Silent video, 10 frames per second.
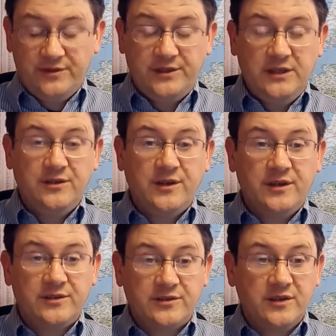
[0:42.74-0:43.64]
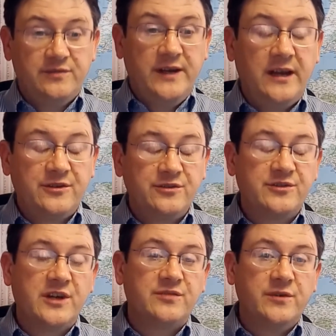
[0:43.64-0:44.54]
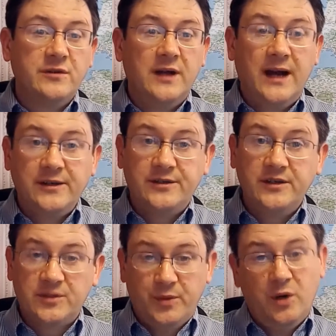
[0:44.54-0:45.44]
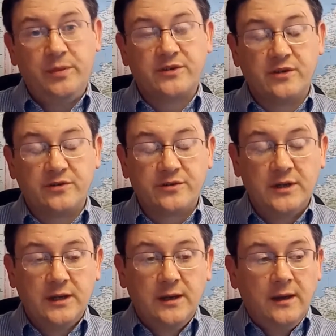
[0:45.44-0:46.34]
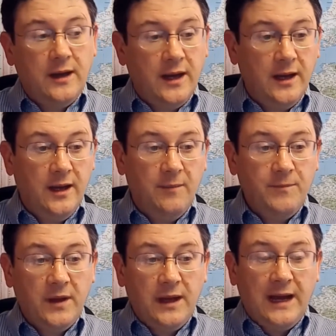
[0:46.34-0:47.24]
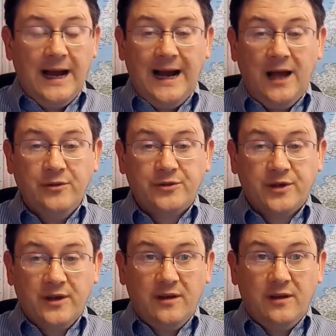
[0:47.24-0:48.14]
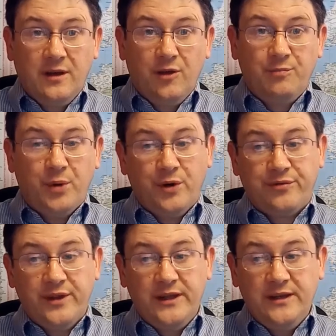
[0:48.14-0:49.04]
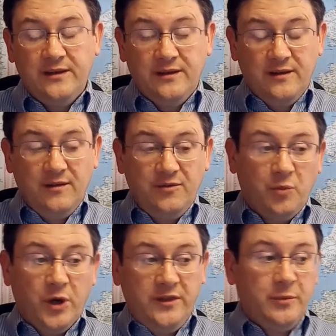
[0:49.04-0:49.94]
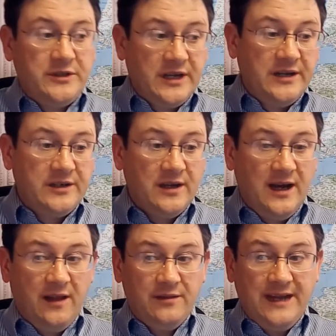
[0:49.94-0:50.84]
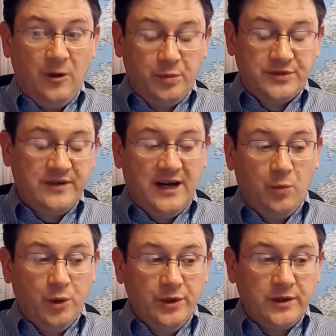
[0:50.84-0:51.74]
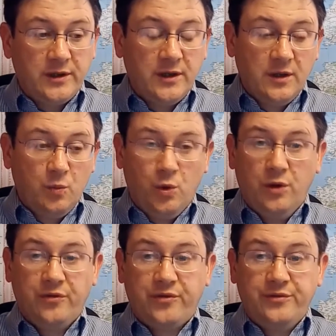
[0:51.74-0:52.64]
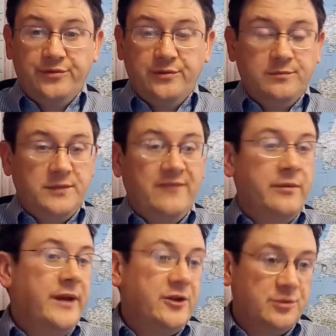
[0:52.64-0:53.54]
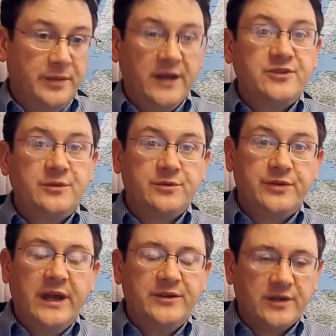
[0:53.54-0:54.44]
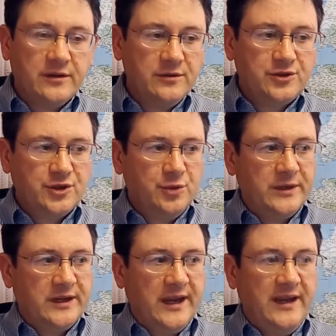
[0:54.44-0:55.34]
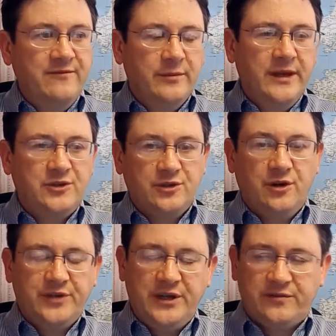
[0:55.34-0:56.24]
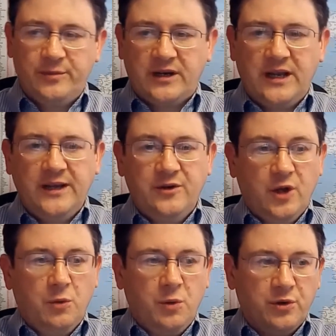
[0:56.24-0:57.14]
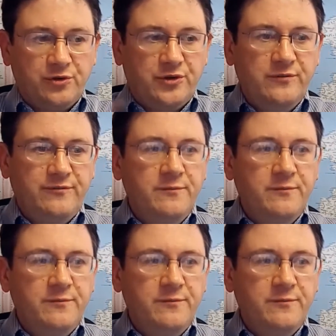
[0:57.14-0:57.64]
17 years a fairly successful IT support business. And both the work that we did and the output of our work was information based, it was data. So we get information or data from a client, we would